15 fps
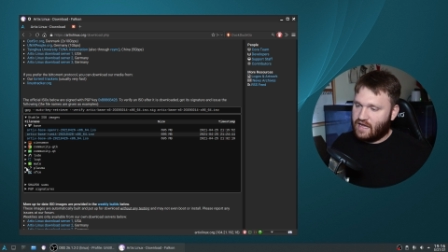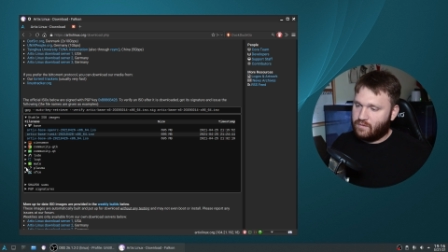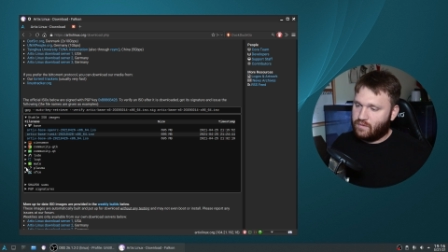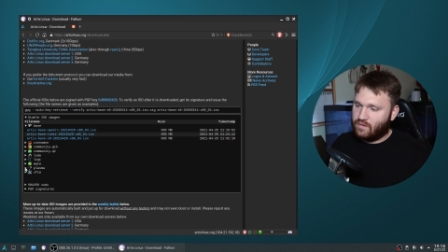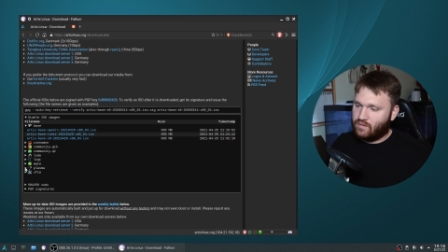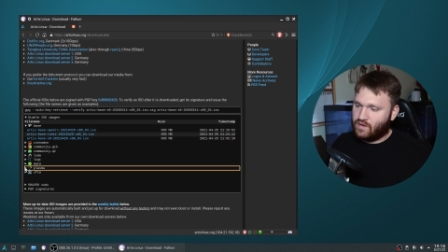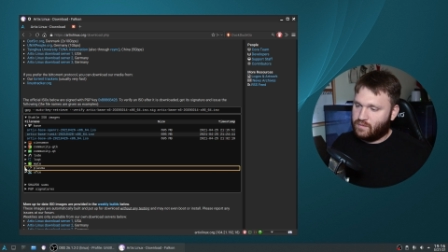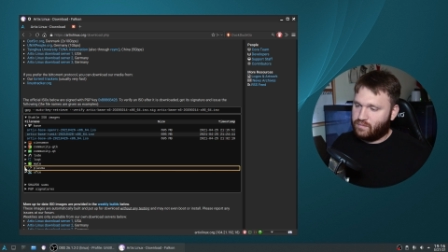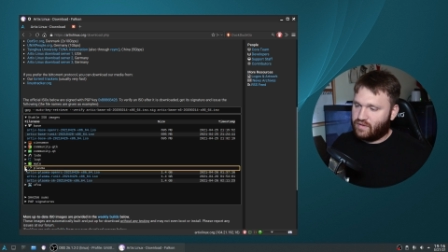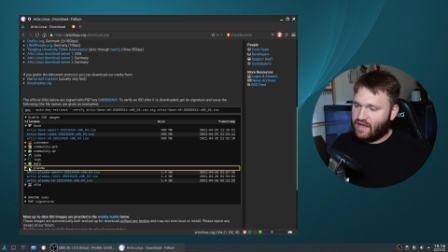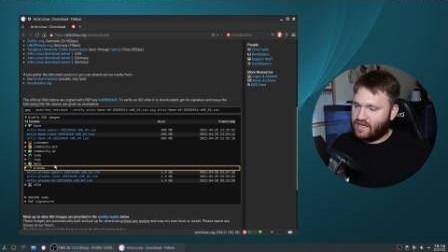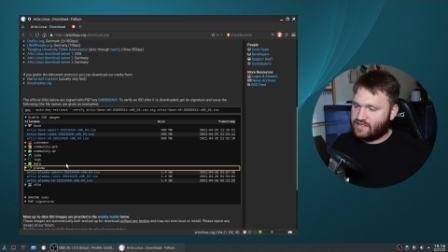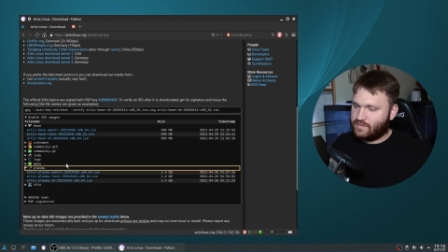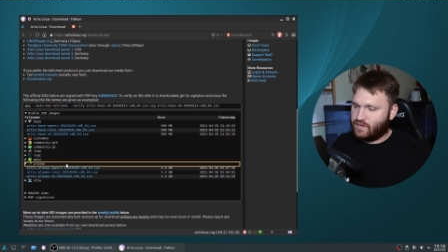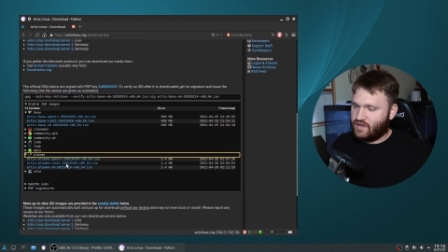I went with
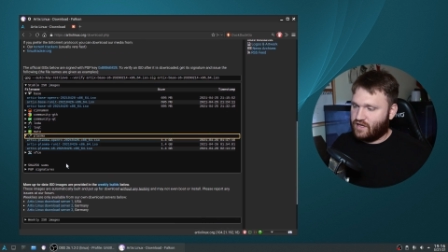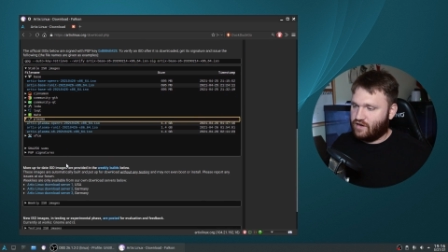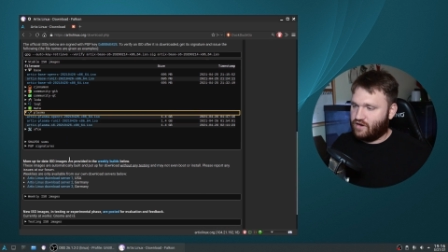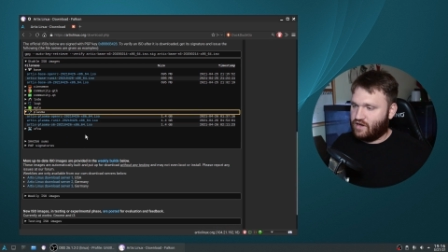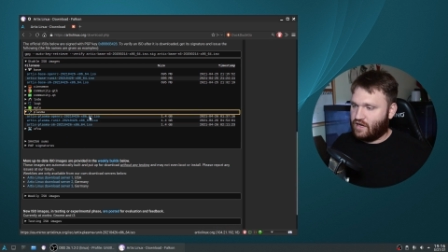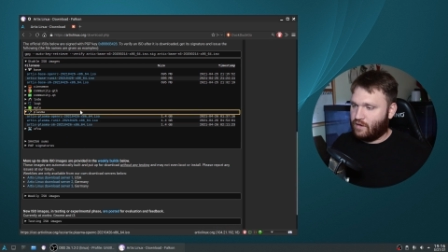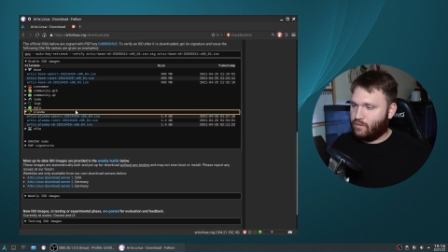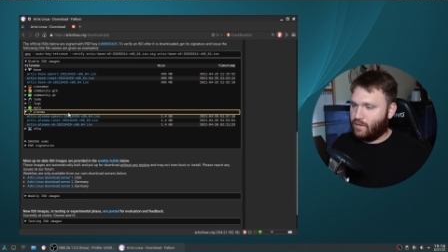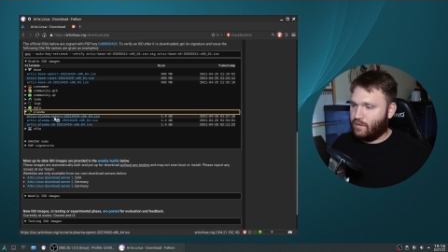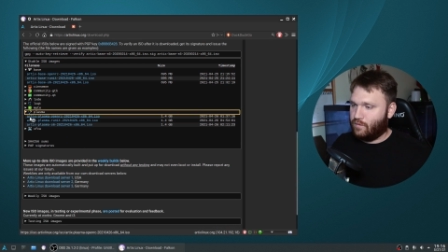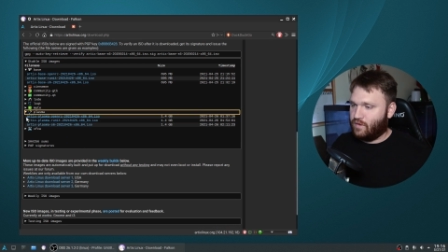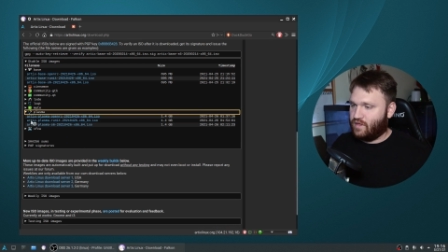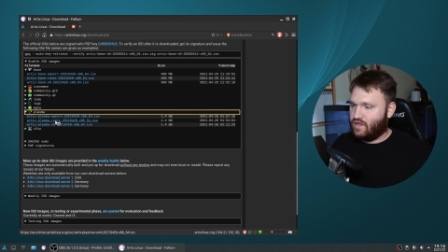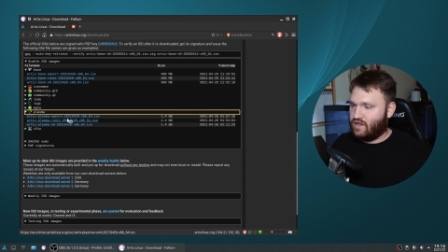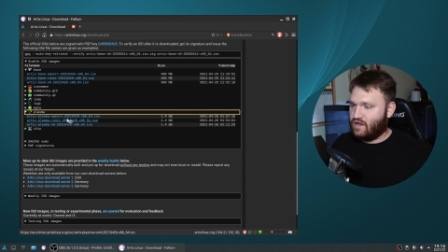Plasma here, and I went
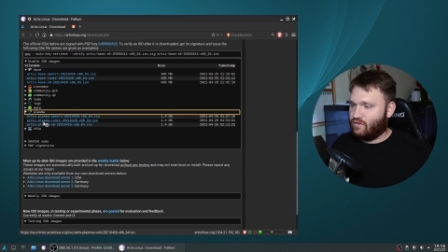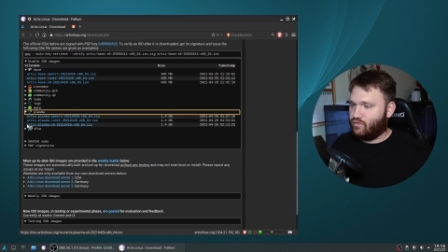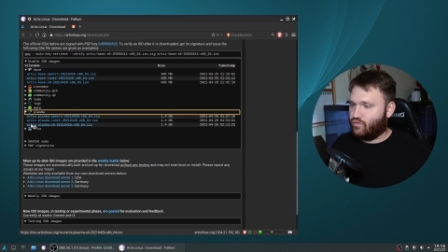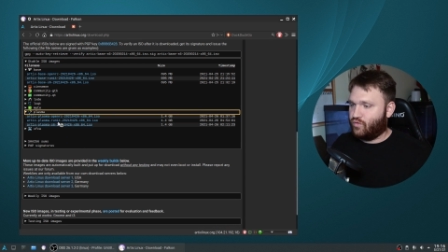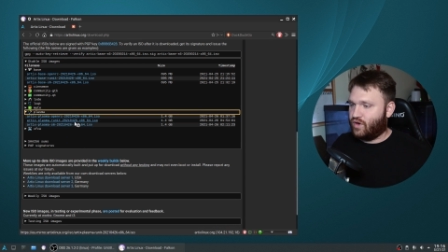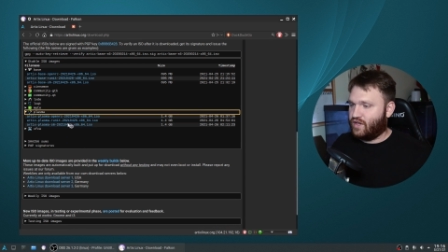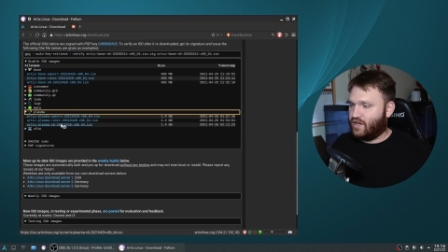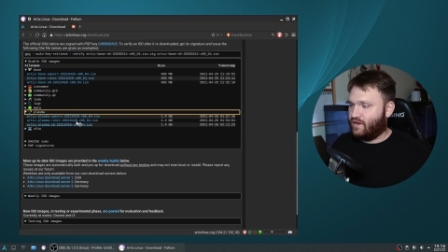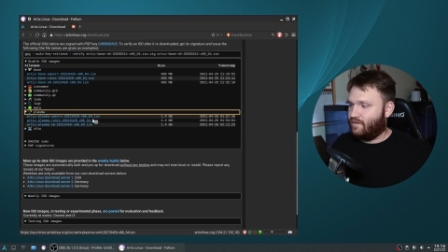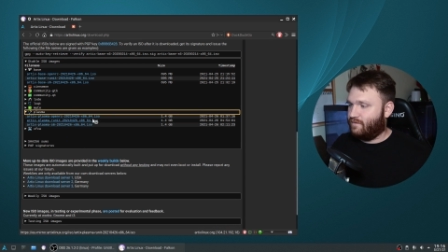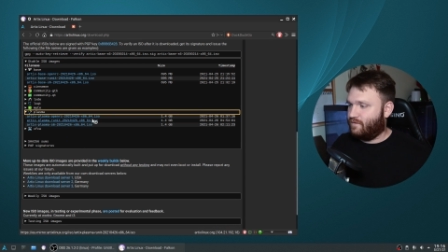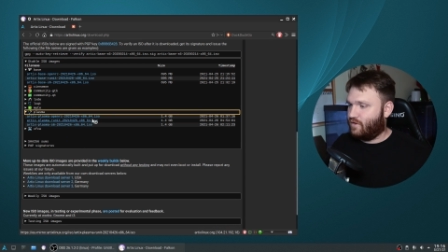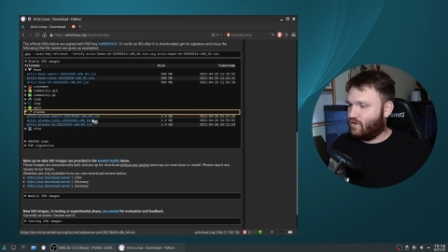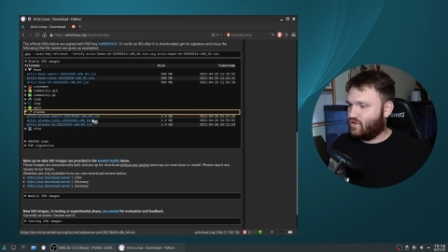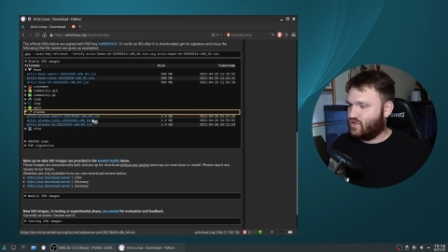with the Runit
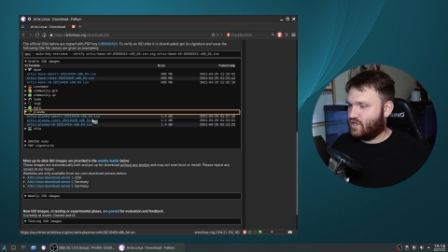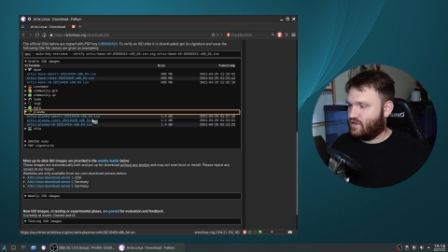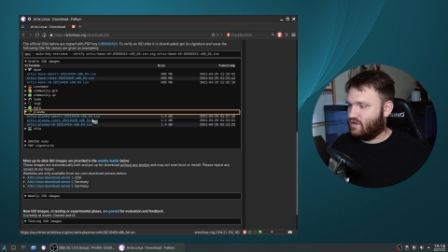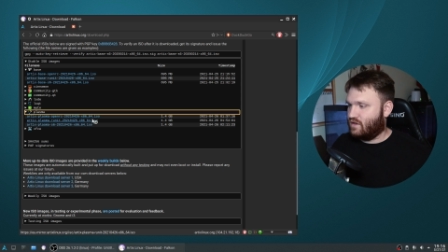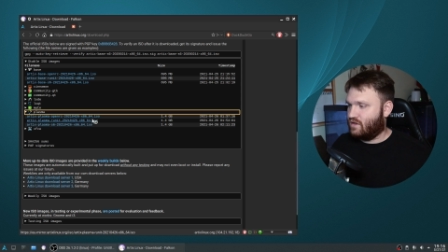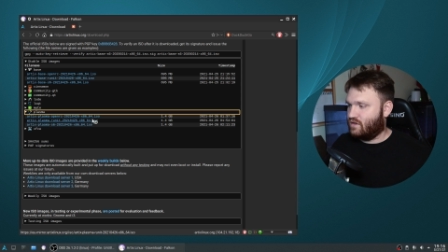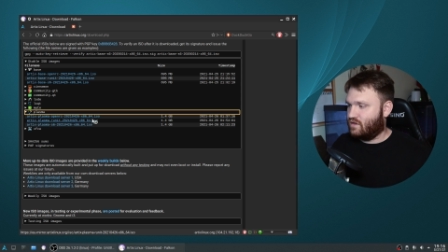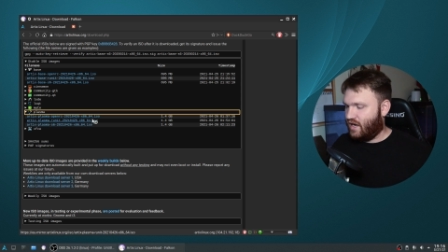version.